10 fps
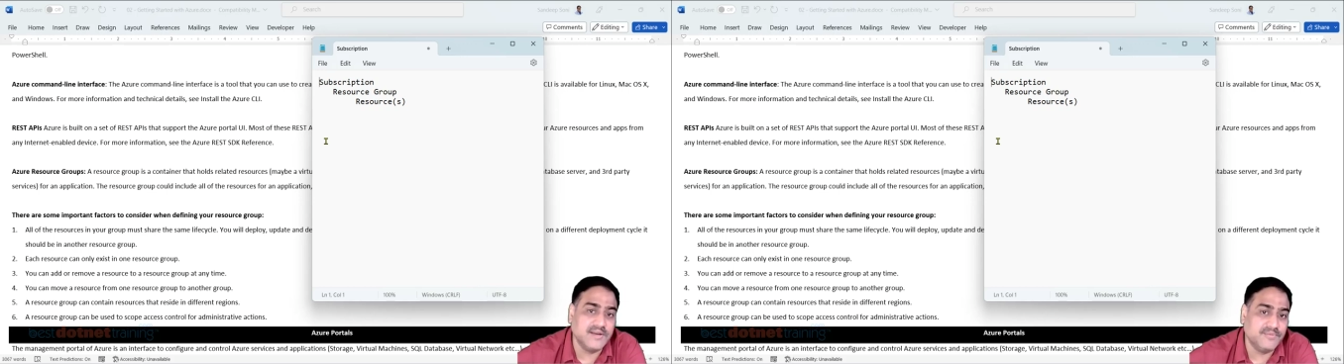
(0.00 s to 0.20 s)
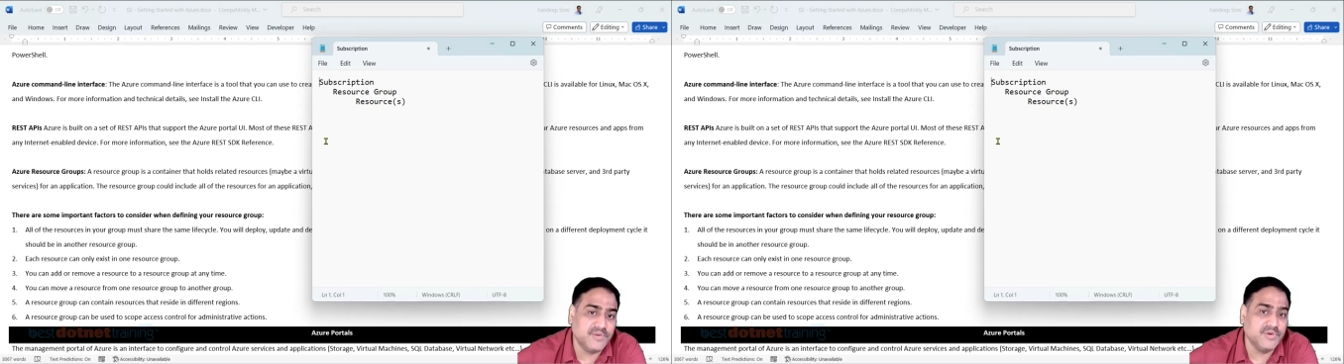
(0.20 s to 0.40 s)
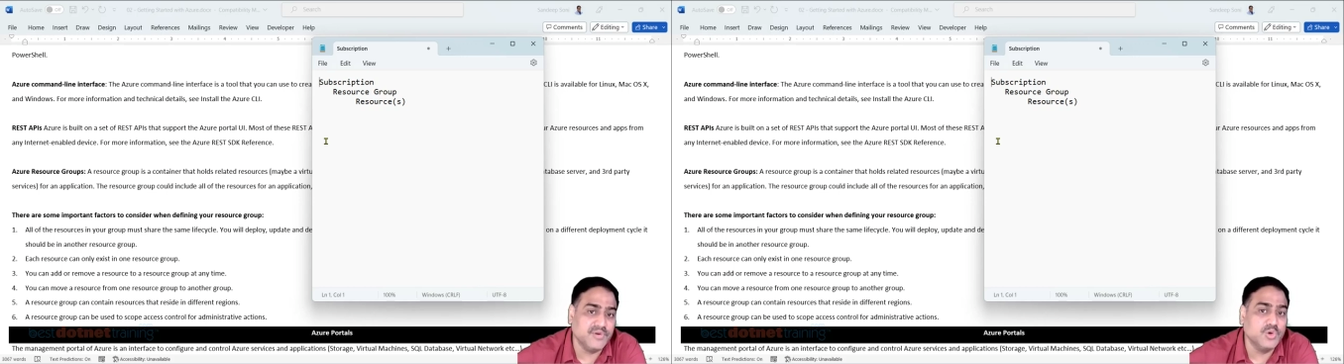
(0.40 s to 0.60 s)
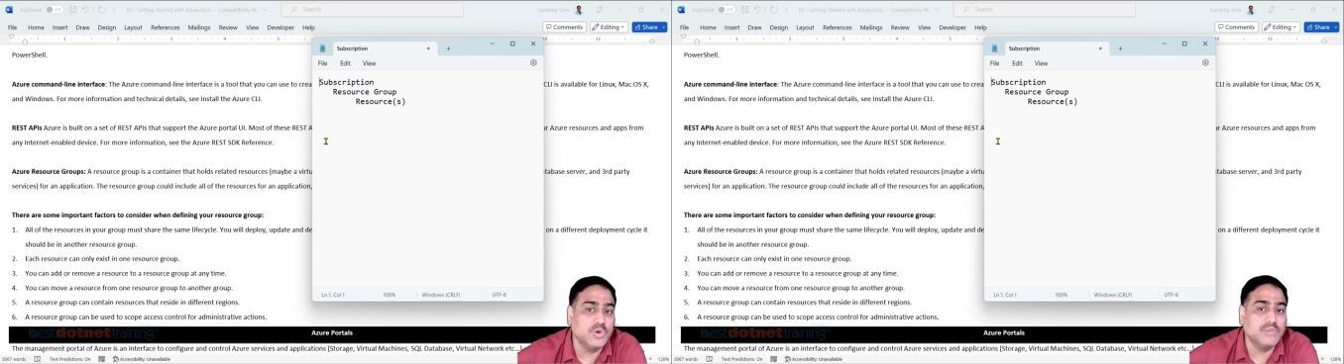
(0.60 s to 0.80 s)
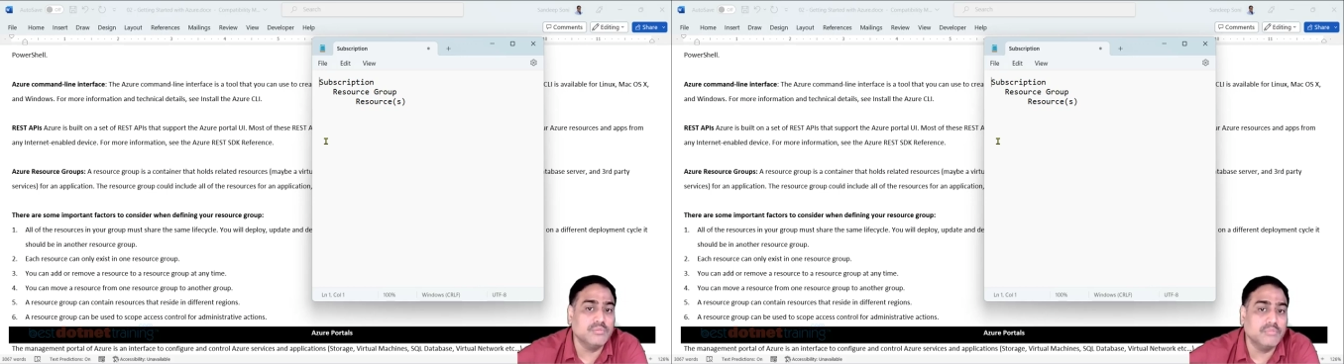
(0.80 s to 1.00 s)
when we
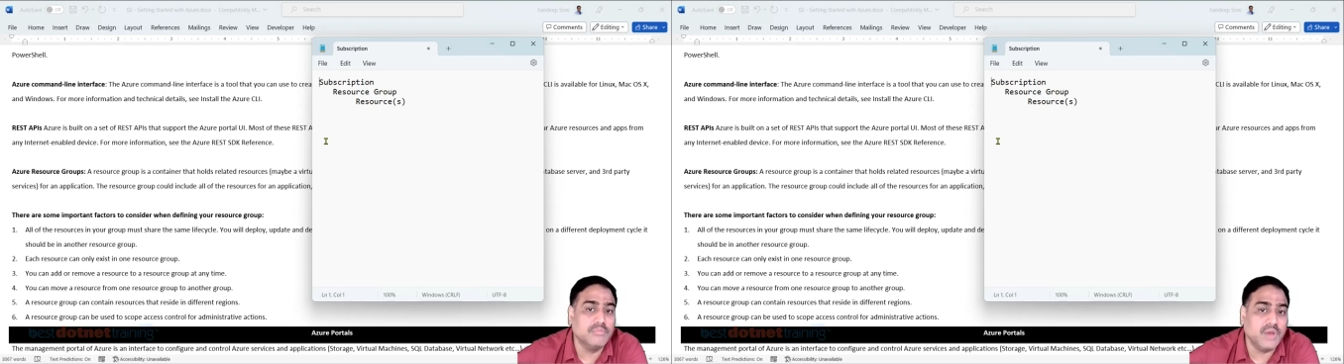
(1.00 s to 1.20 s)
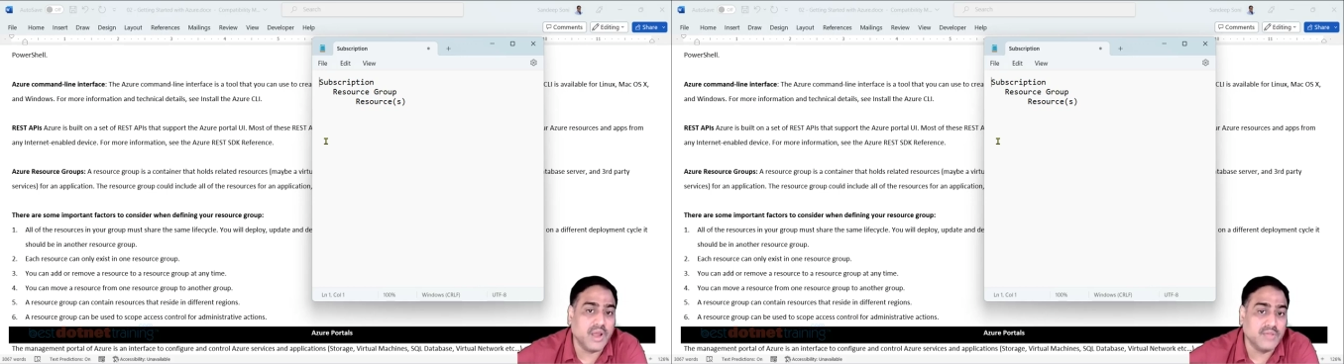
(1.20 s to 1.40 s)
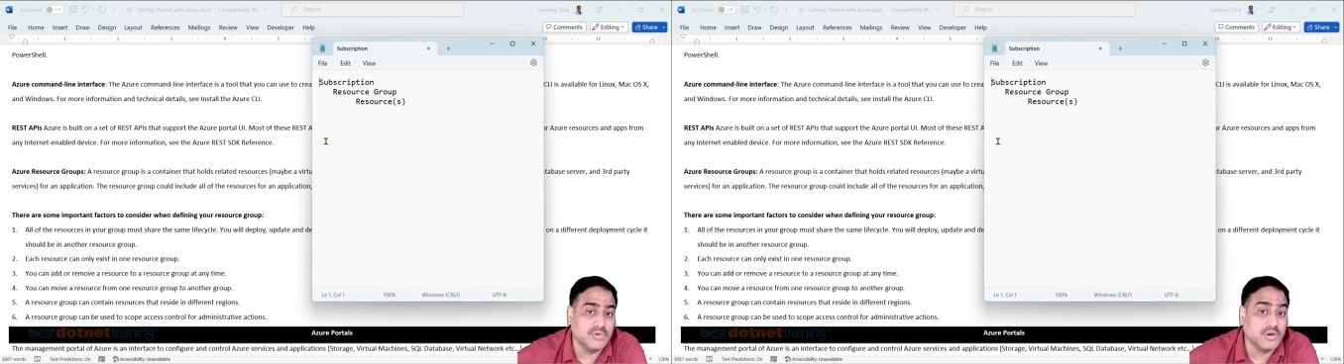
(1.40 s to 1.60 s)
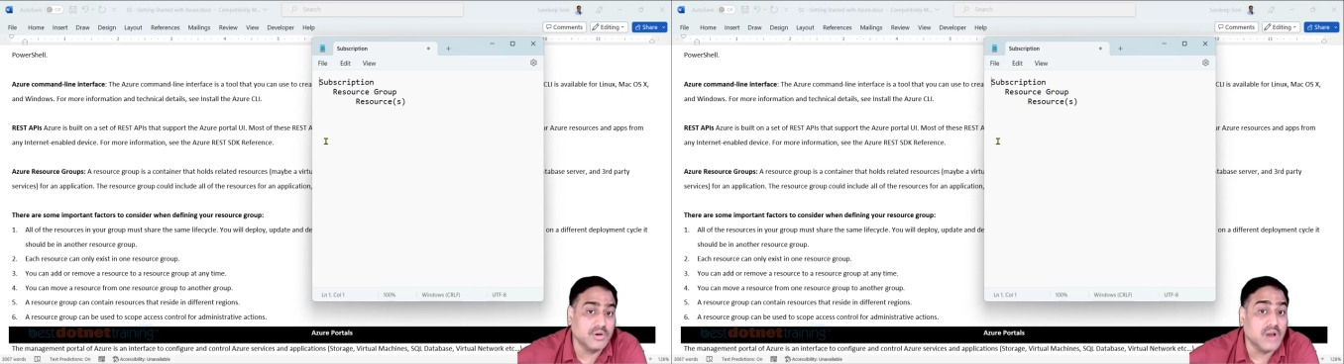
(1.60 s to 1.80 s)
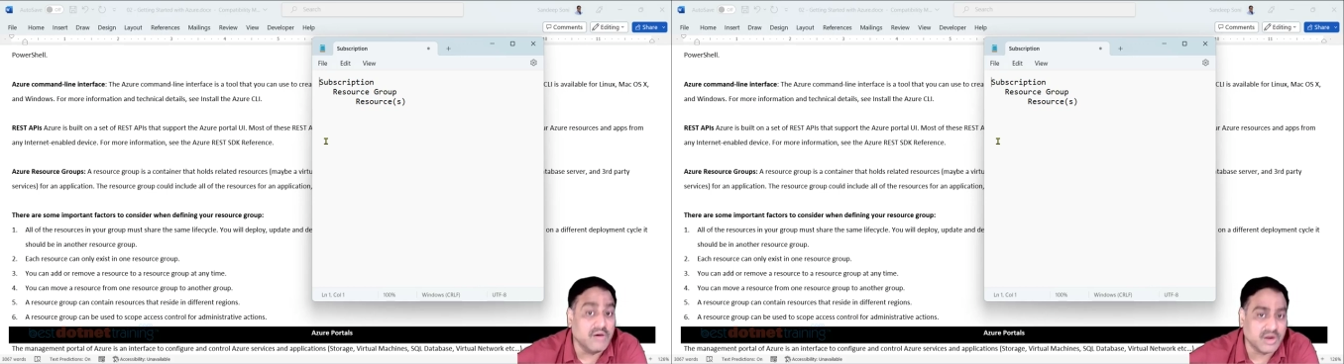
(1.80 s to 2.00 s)
do Azure
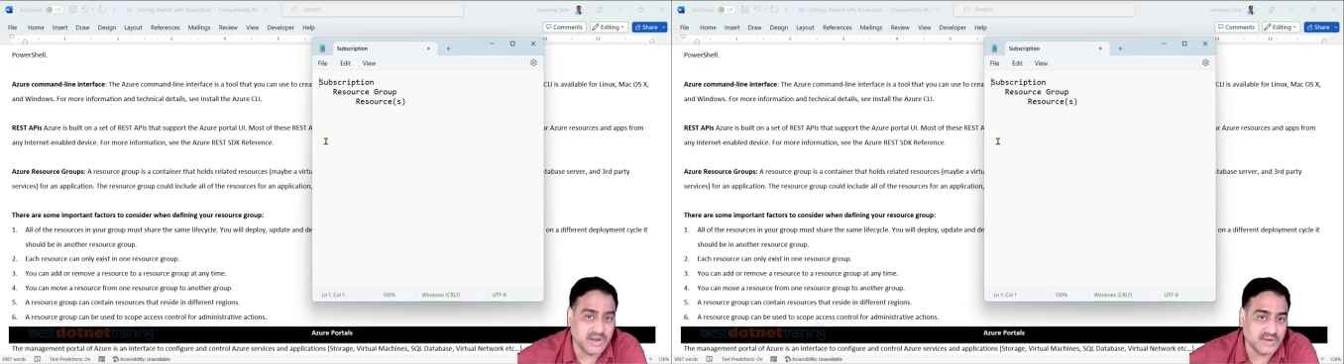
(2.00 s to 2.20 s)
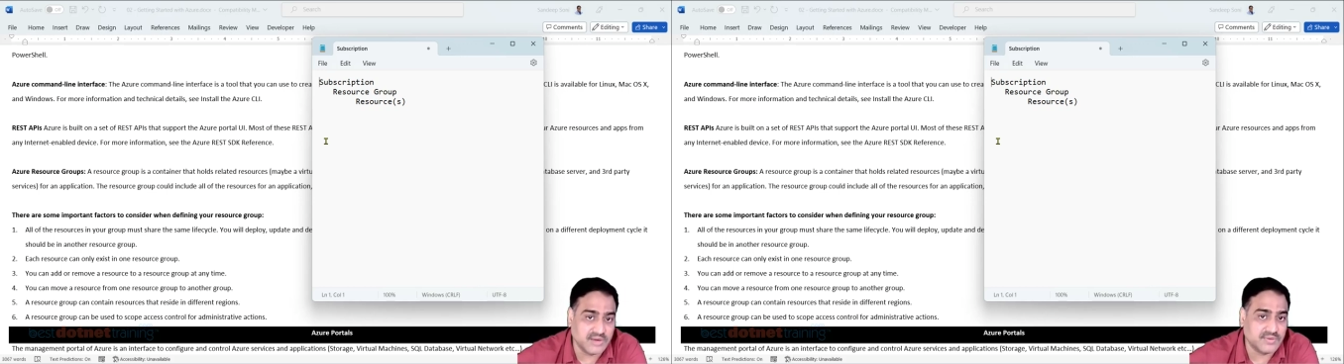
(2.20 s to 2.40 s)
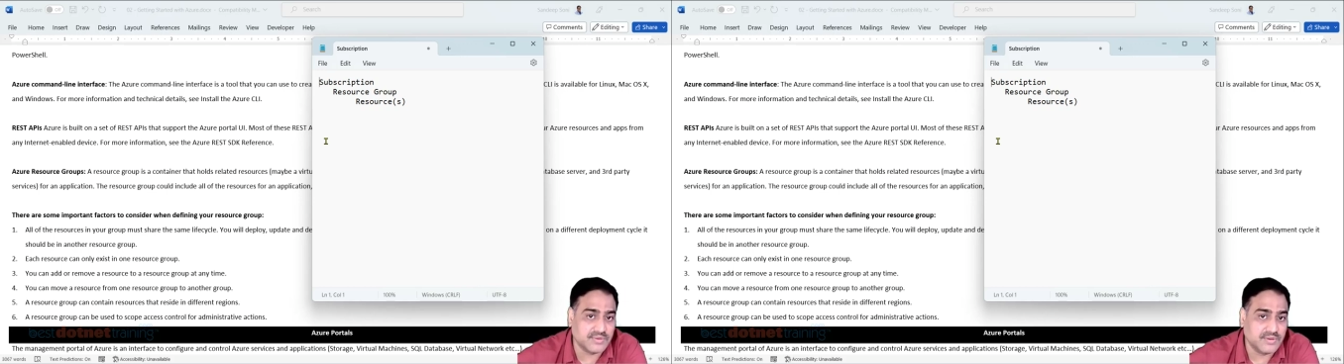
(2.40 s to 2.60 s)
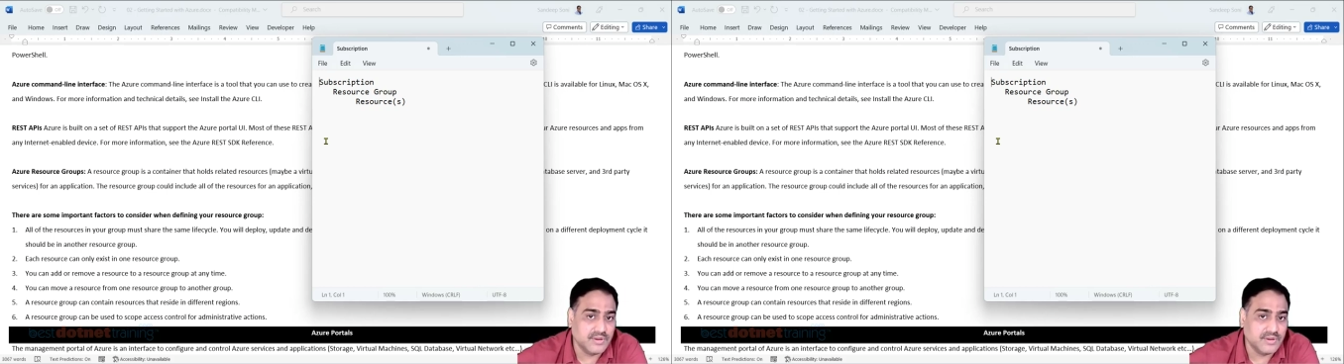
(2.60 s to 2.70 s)
governance.